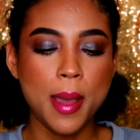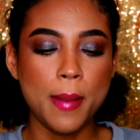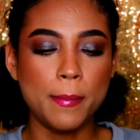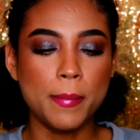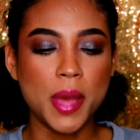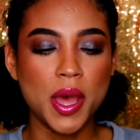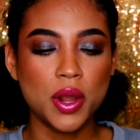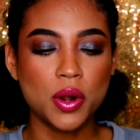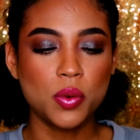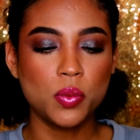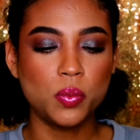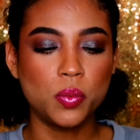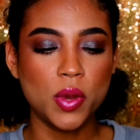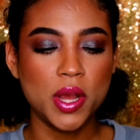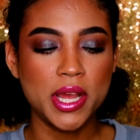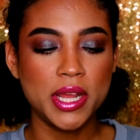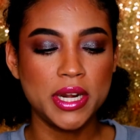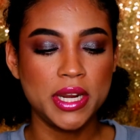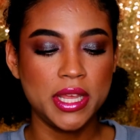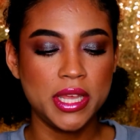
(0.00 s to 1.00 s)
Model
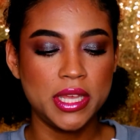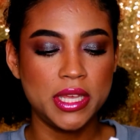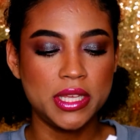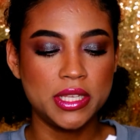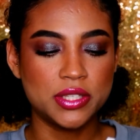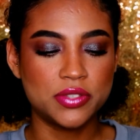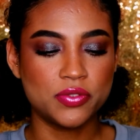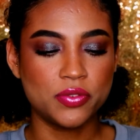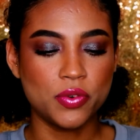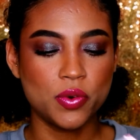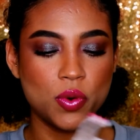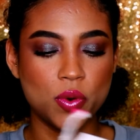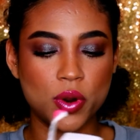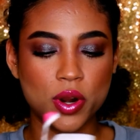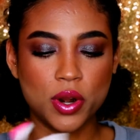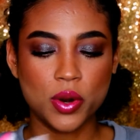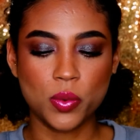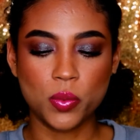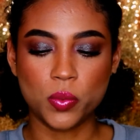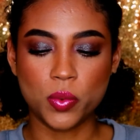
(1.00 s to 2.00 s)
1 is
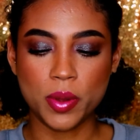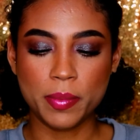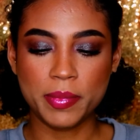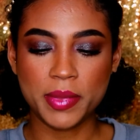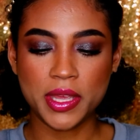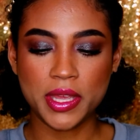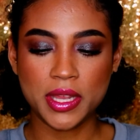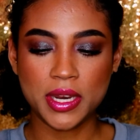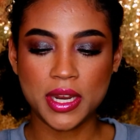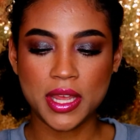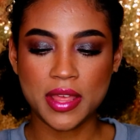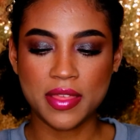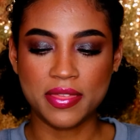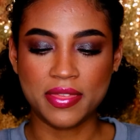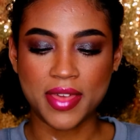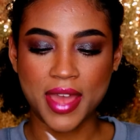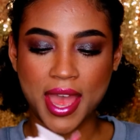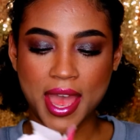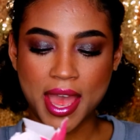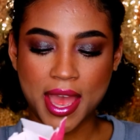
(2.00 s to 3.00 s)
for women
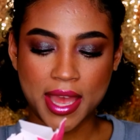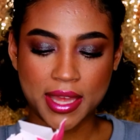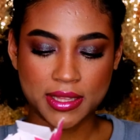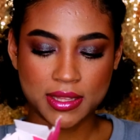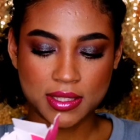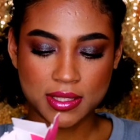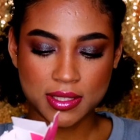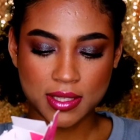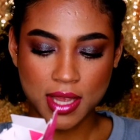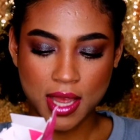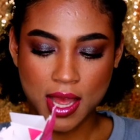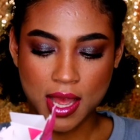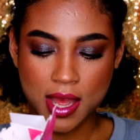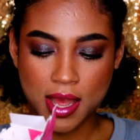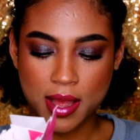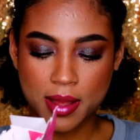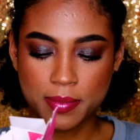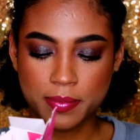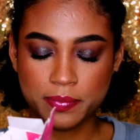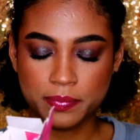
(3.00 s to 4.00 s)
that
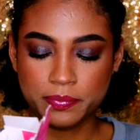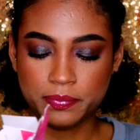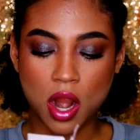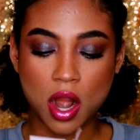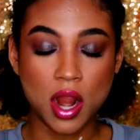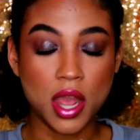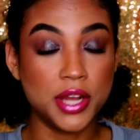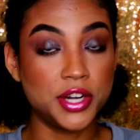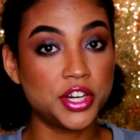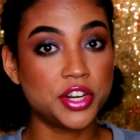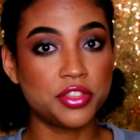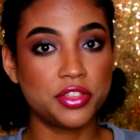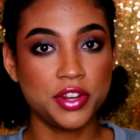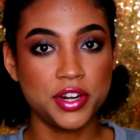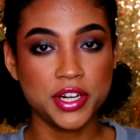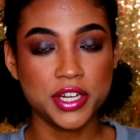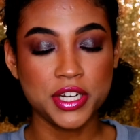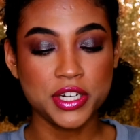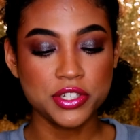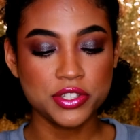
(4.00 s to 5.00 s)
are under
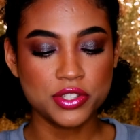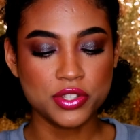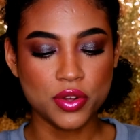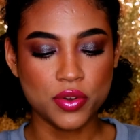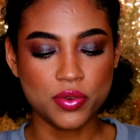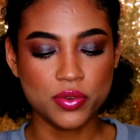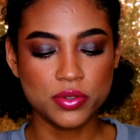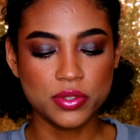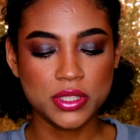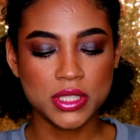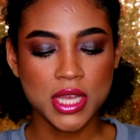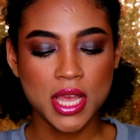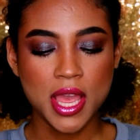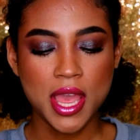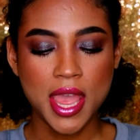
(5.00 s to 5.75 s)
30 years old